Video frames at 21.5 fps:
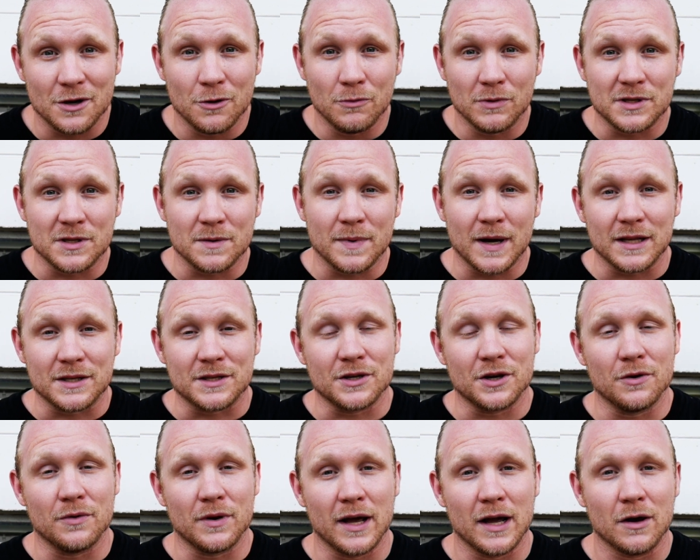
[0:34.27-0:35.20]
know what's about
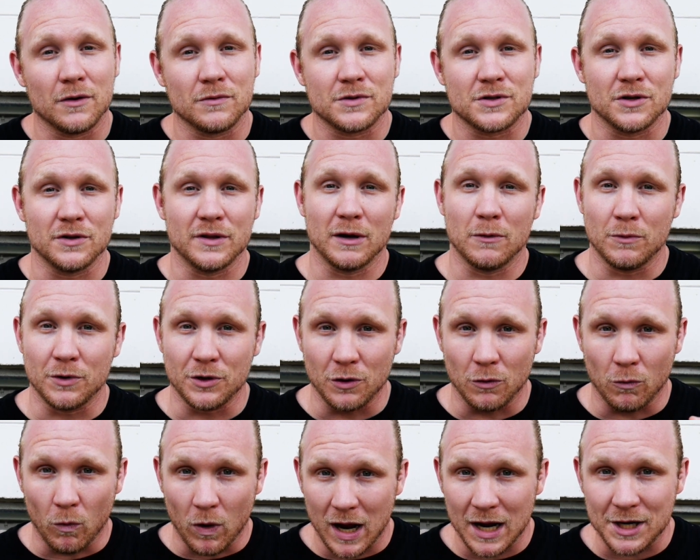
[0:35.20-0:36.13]
to go down so that when
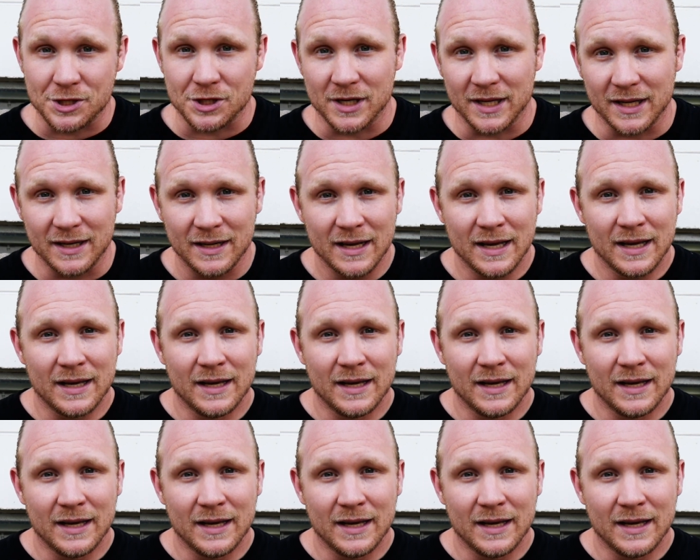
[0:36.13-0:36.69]
you're watching it,